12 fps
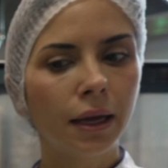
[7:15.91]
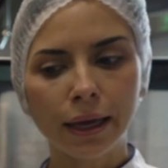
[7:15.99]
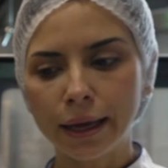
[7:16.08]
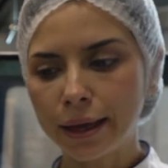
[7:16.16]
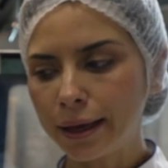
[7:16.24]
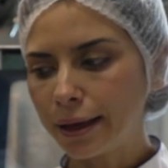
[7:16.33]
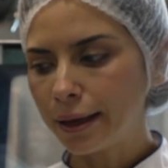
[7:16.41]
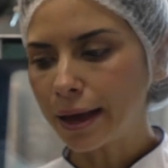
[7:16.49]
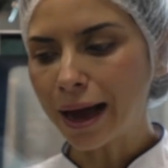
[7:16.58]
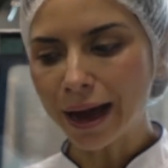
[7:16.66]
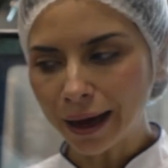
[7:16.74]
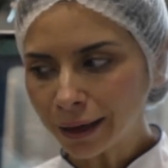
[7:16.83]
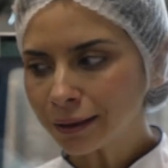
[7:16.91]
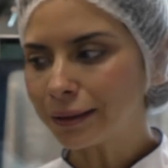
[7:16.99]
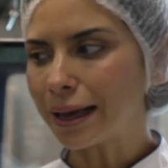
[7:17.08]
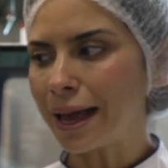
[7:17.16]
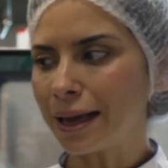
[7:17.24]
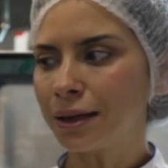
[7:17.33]
hard,
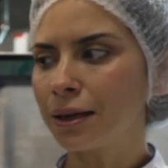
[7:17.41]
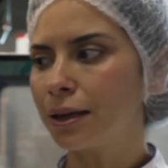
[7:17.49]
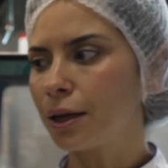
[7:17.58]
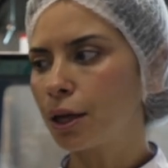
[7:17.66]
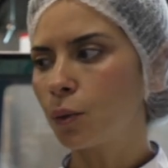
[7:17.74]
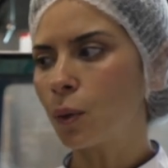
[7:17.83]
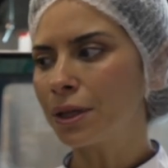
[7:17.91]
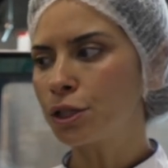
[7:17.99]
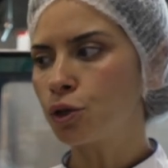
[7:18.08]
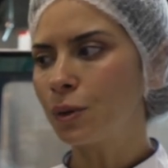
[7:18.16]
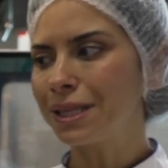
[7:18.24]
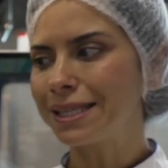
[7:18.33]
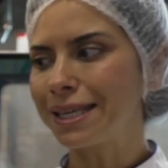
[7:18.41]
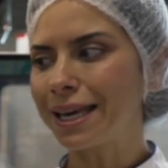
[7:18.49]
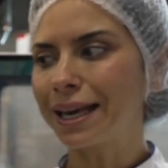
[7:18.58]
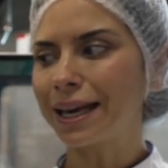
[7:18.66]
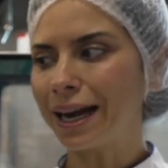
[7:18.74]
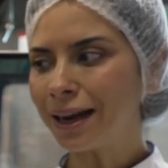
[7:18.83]
and once you will see
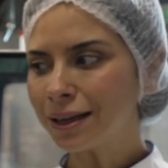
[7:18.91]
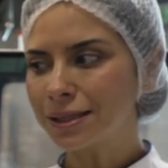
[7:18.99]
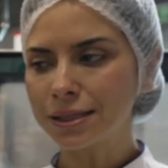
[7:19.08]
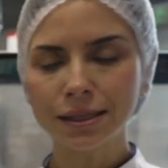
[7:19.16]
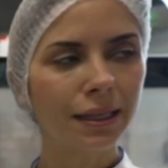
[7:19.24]
cracks,